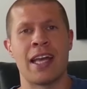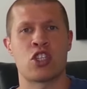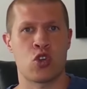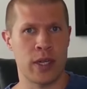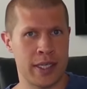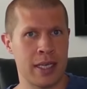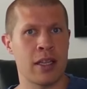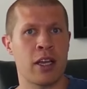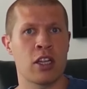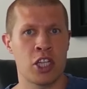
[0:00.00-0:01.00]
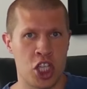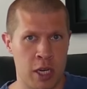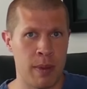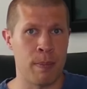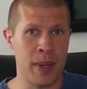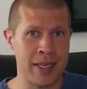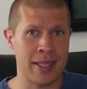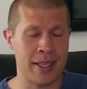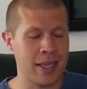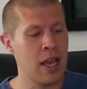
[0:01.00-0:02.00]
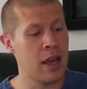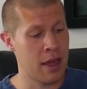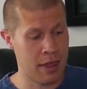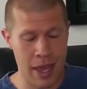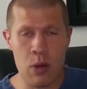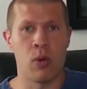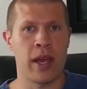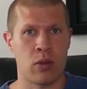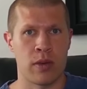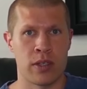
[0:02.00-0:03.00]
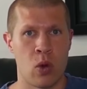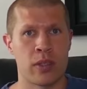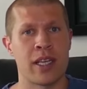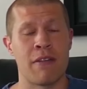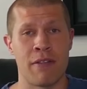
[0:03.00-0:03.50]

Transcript: and treats it like a legitimate business, they will get the results.